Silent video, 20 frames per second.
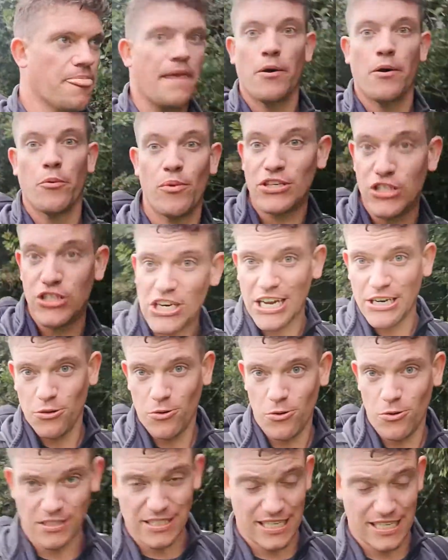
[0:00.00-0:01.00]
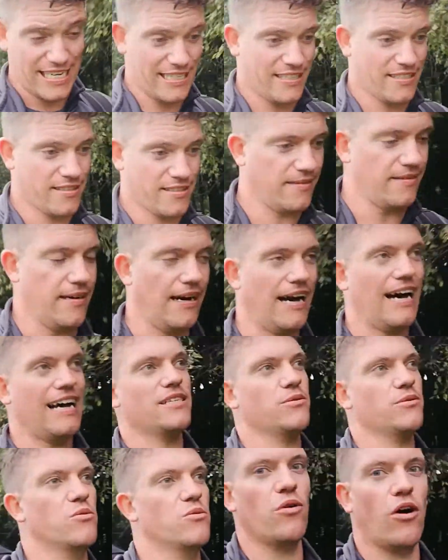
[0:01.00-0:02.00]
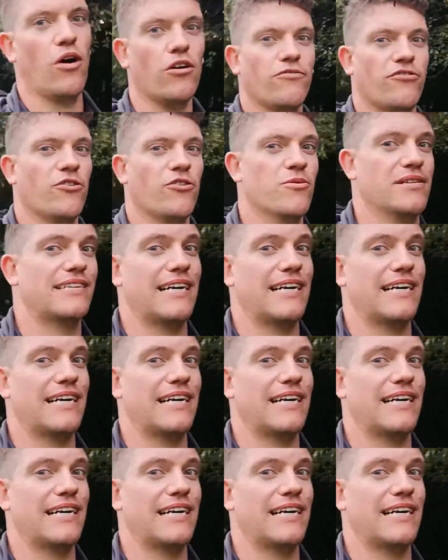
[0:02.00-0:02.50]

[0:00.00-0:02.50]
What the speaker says: which I noticed as we were walking through the